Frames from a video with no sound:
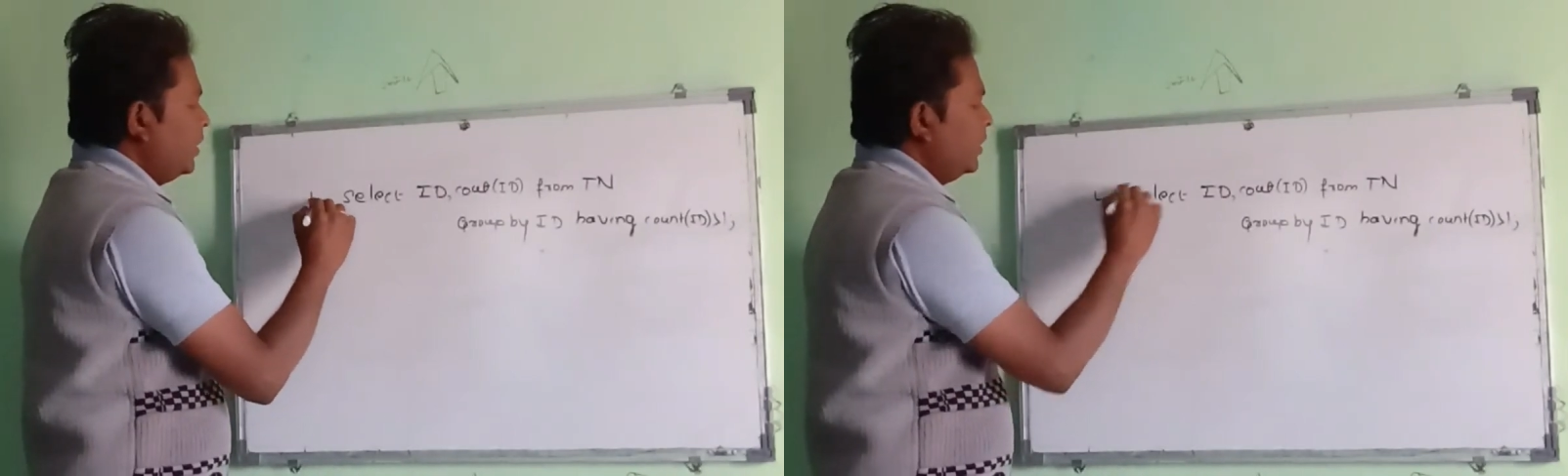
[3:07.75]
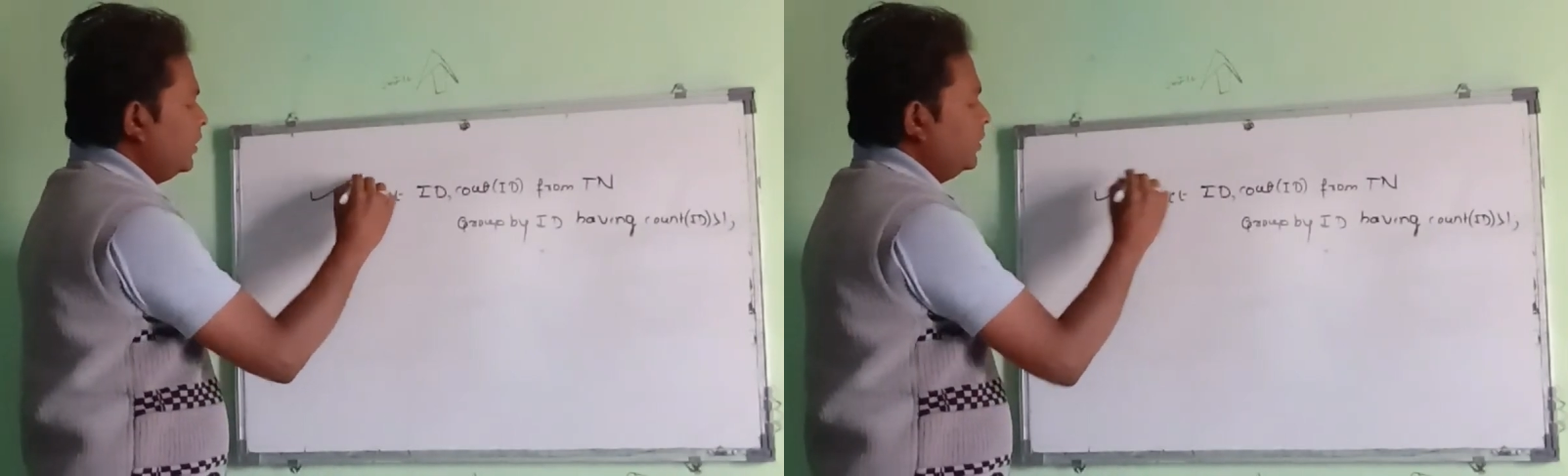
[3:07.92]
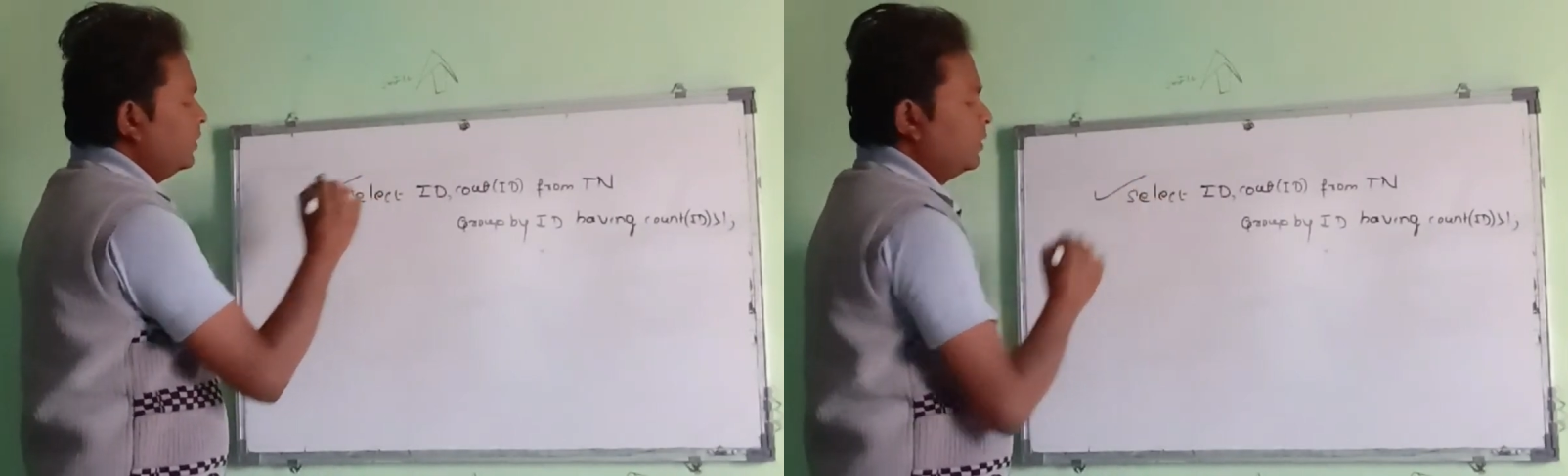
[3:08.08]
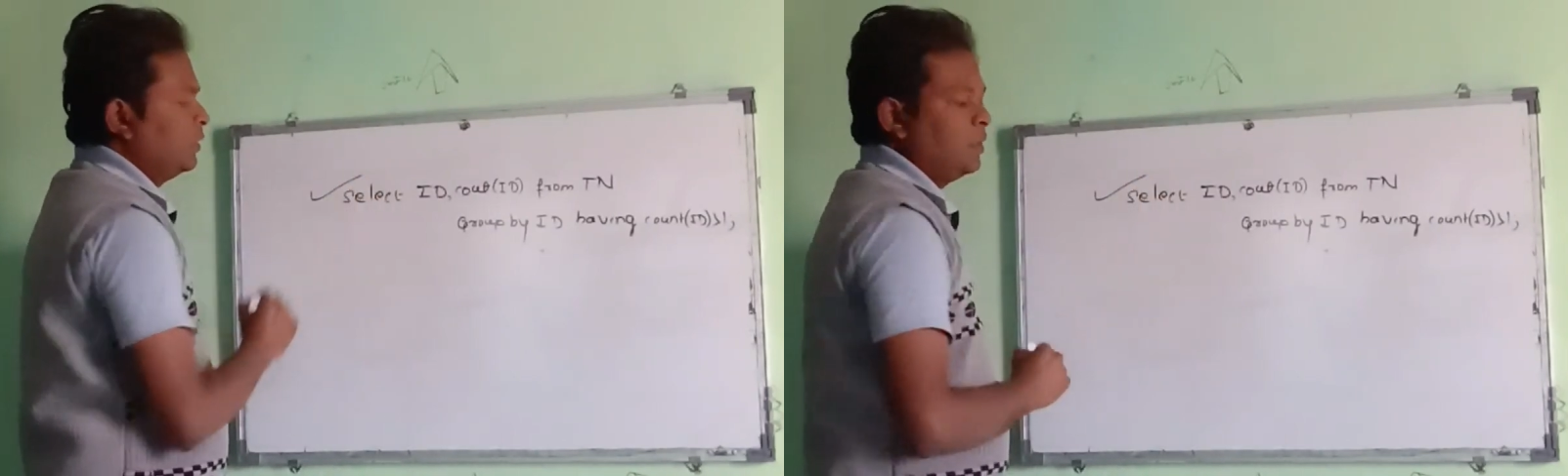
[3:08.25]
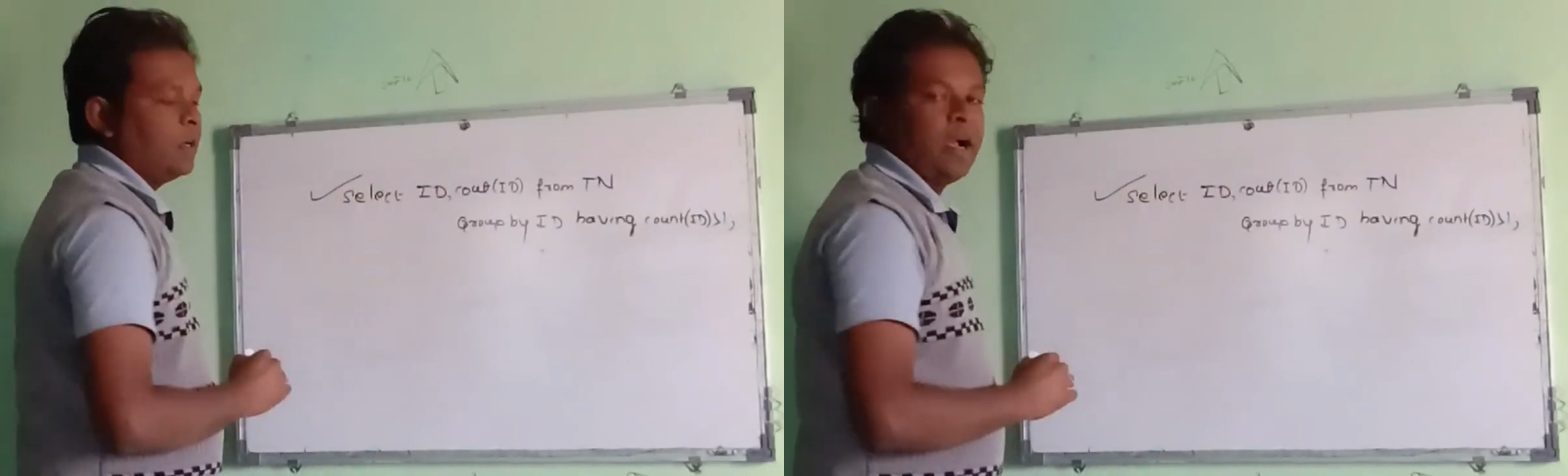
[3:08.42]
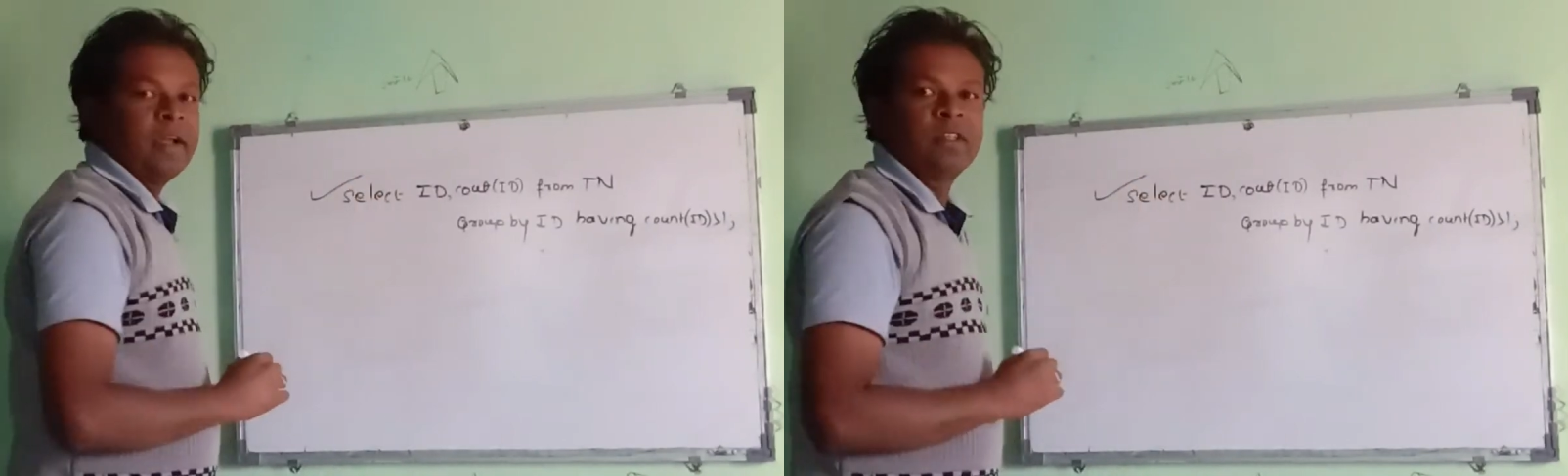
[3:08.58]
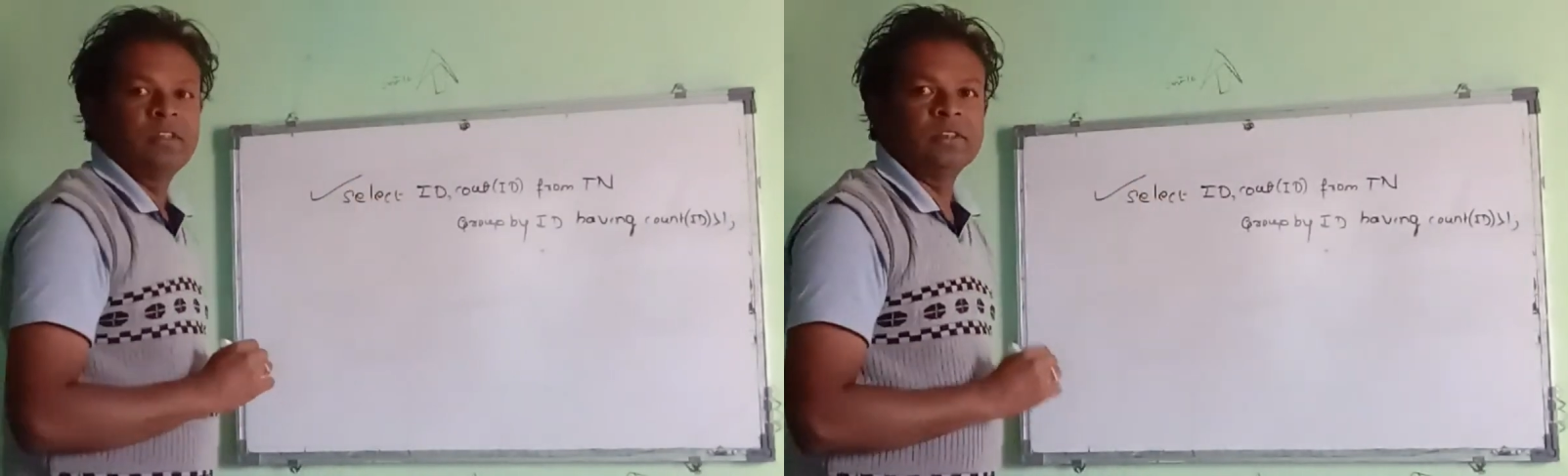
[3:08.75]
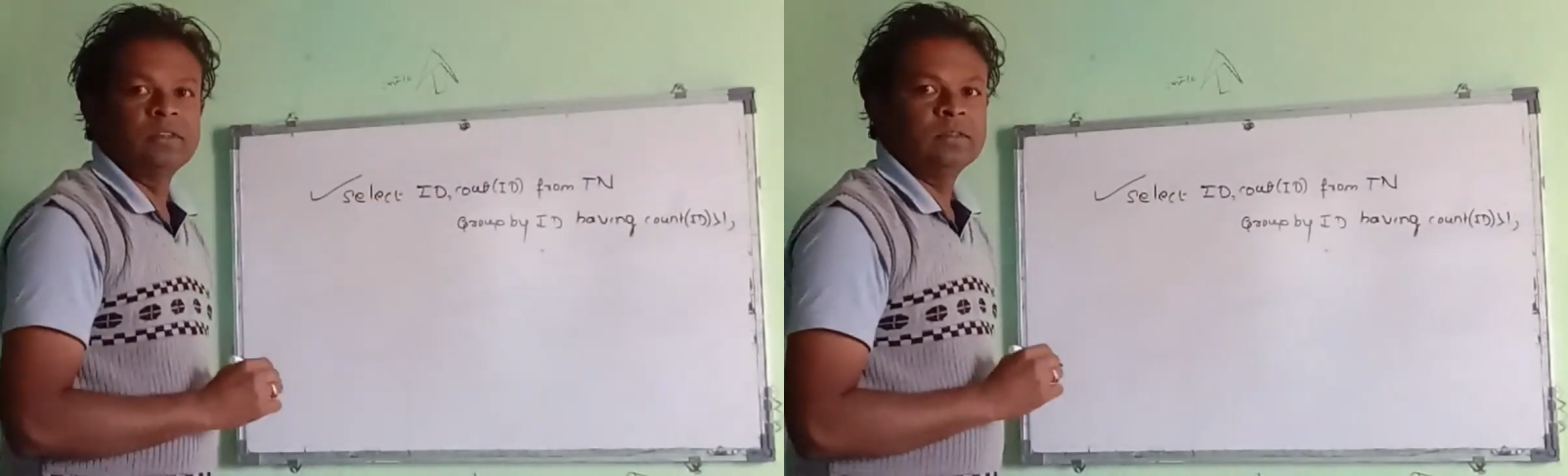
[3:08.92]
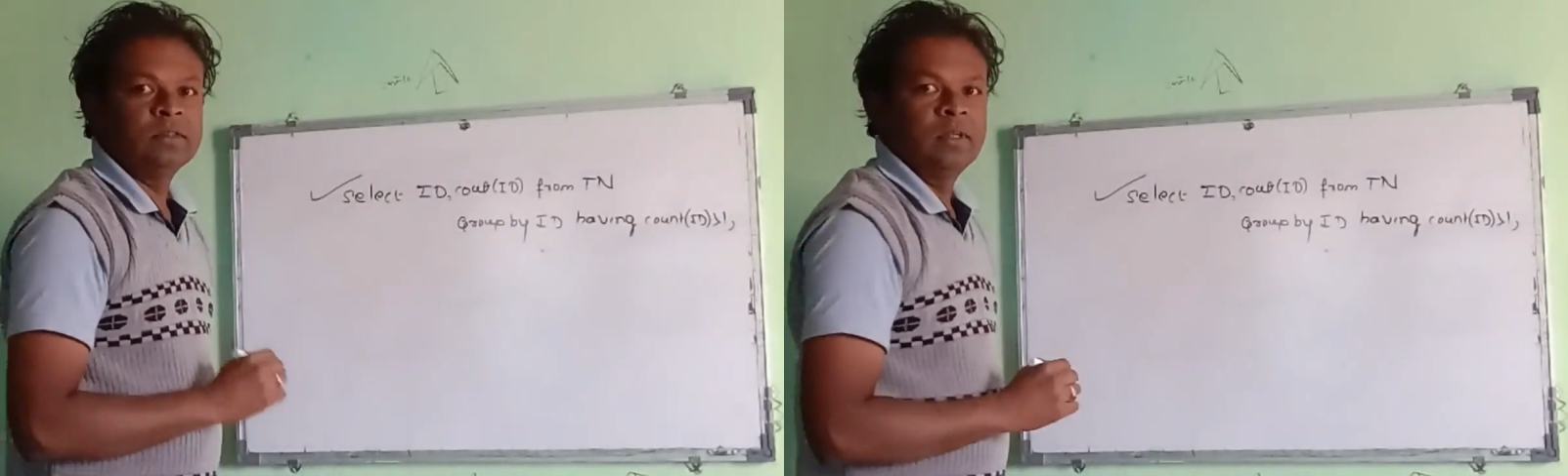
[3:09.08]
here I
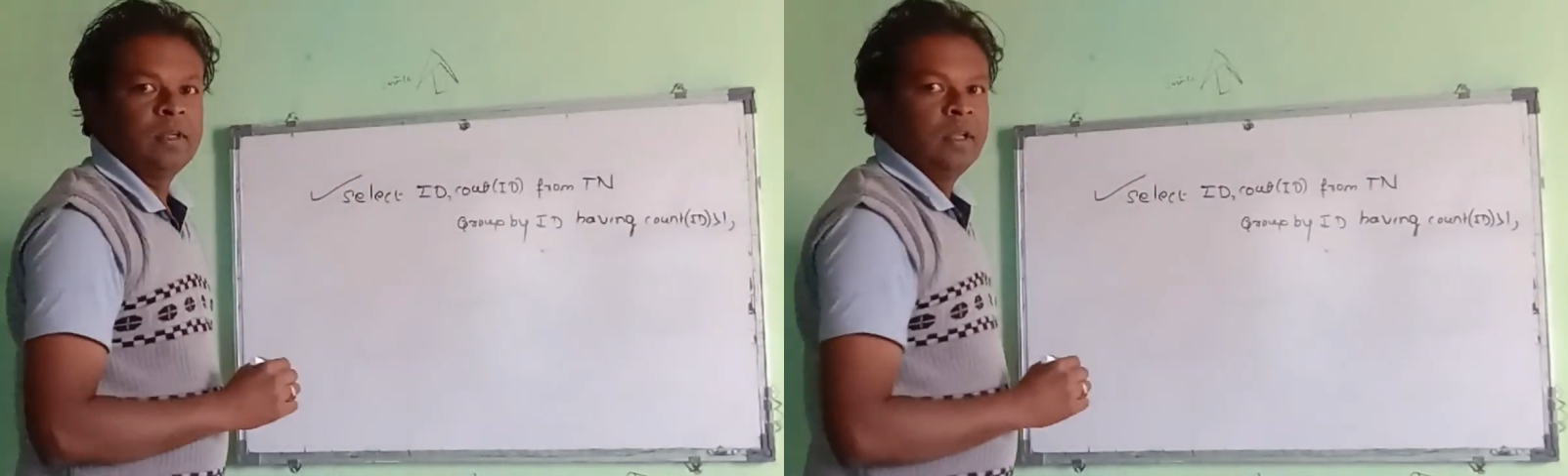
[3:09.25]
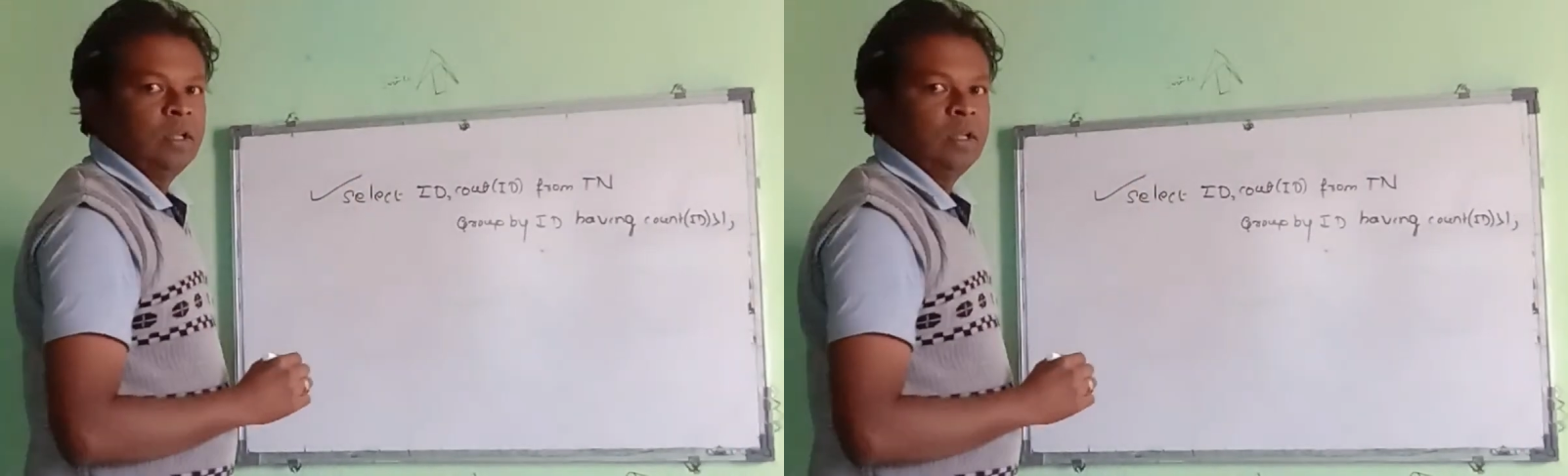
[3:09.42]
written.